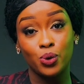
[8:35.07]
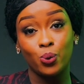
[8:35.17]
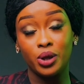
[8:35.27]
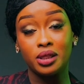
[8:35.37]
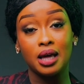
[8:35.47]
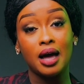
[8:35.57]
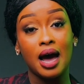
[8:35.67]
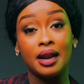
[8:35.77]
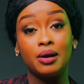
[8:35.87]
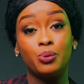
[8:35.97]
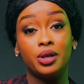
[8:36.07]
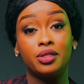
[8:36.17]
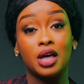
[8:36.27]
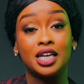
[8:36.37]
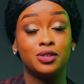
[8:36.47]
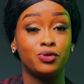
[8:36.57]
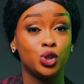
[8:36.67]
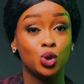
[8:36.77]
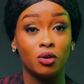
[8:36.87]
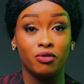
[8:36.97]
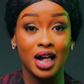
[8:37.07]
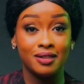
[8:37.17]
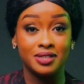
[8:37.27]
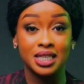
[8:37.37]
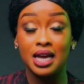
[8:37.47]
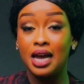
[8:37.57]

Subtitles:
with artificial valves.